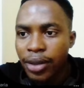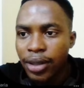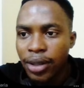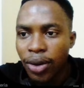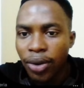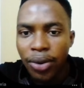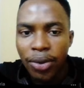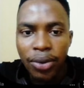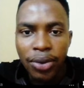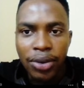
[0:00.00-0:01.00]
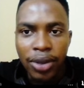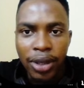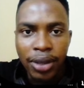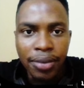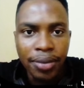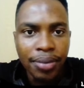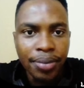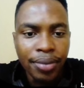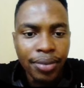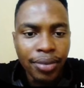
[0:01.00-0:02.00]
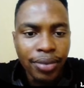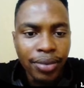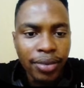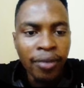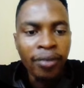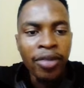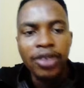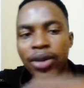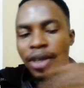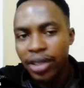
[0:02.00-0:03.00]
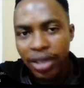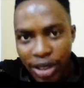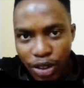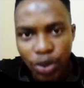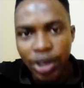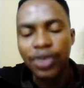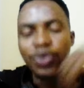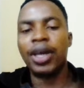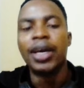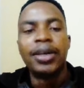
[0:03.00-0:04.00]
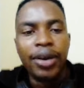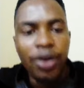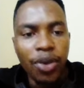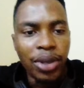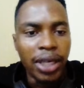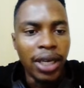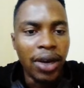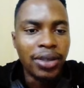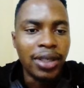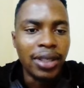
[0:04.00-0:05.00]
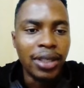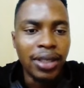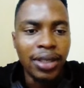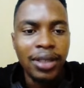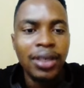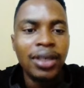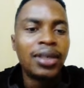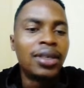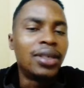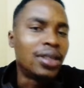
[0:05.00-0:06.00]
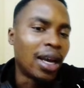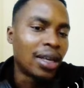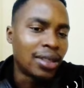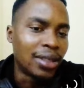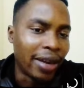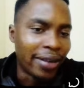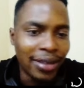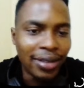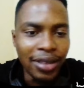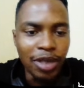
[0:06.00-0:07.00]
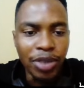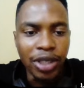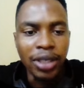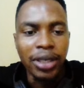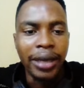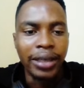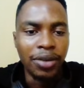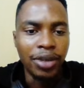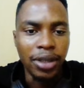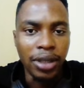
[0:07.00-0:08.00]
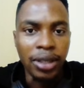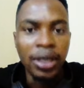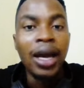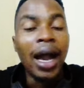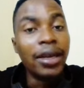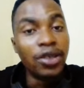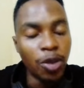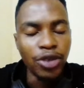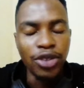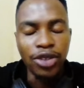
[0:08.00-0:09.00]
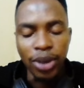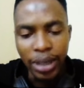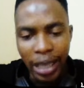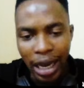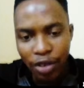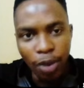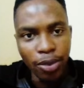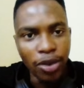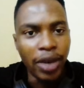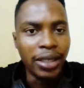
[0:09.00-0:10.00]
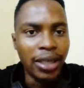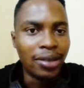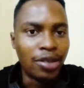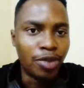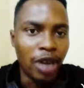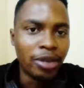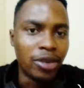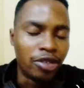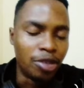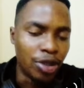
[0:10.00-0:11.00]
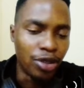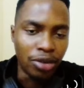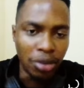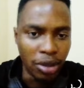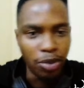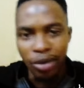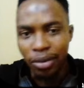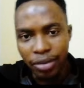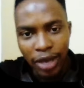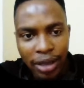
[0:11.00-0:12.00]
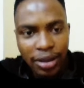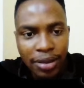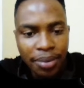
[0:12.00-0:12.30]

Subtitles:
the whole thing. So this is the tweet where Grego was announcing it. It does direct CDP and everything, and it's open source. I have a couple of ideas to probably contribute to it, but that's